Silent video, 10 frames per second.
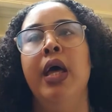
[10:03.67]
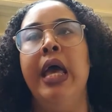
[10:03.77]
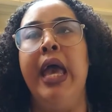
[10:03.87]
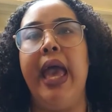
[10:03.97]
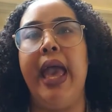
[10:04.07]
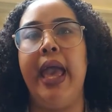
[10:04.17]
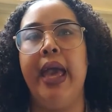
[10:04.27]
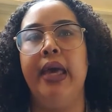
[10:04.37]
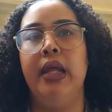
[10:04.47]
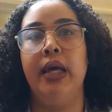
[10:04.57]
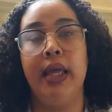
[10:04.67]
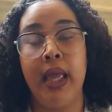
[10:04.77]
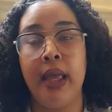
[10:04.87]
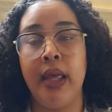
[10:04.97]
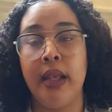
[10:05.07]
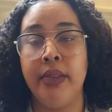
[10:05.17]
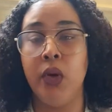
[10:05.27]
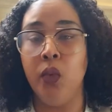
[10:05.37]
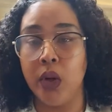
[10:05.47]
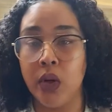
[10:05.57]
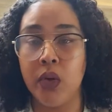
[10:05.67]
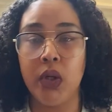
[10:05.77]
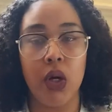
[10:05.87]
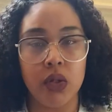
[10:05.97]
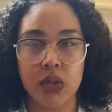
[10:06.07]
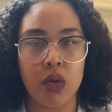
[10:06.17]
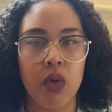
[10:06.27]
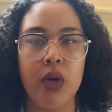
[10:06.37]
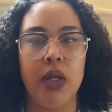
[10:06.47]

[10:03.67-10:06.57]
And again, the world goes on.